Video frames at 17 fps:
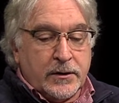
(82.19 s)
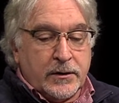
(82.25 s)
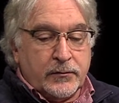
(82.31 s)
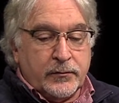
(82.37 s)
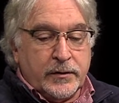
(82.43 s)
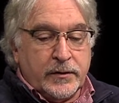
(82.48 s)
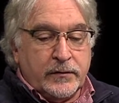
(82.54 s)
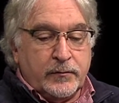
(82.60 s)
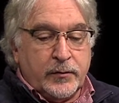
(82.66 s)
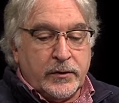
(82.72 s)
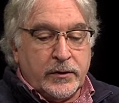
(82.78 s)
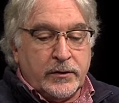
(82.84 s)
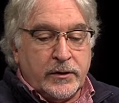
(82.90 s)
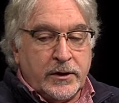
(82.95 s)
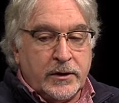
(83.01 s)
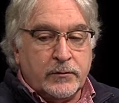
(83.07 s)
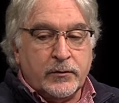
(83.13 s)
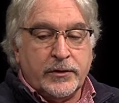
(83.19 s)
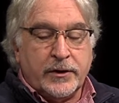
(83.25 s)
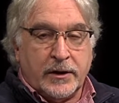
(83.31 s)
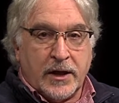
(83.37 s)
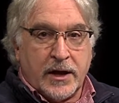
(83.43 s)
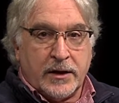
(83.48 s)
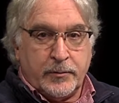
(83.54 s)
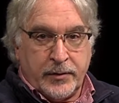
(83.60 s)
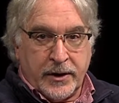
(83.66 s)
We've been hit with a
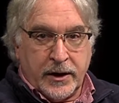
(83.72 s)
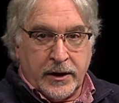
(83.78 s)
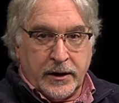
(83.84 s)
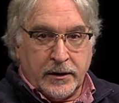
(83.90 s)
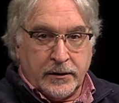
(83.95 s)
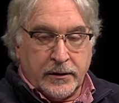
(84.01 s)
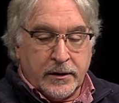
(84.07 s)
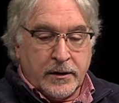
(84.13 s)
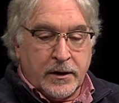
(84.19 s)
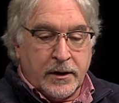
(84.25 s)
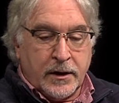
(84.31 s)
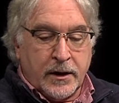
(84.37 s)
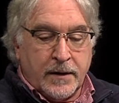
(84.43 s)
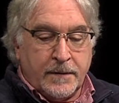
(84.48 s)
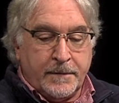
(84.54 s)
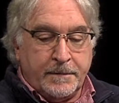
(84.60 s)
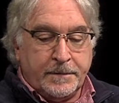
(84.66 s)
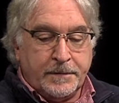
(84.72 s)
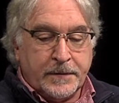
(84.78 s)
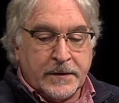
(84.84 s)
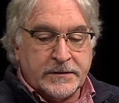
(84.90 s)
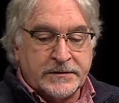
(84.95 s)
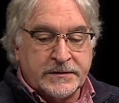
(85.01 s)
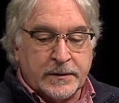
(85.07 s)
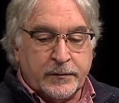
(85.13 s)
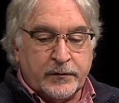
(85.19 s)
lot of pain,
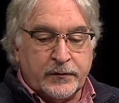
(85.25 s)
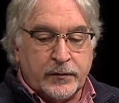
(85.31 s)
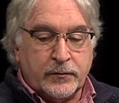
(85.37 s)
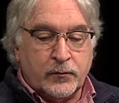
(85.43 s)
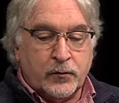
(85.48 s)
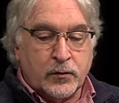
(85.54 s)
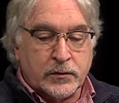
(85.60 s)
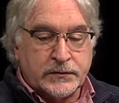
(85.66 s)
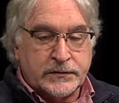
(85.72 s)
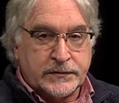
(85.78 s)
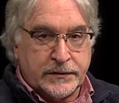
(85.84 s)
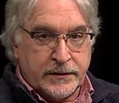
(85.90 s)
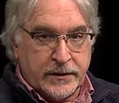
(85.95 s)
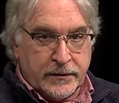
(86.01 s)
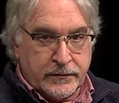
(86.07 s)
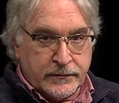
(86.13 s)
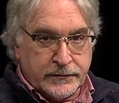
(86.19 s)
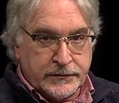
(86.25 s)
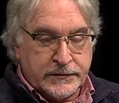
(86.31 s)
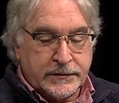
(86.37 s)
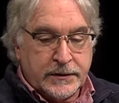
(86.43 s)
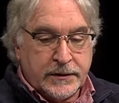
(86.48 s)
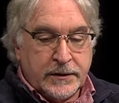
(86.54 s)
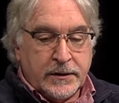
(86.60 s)
some of it worse than others,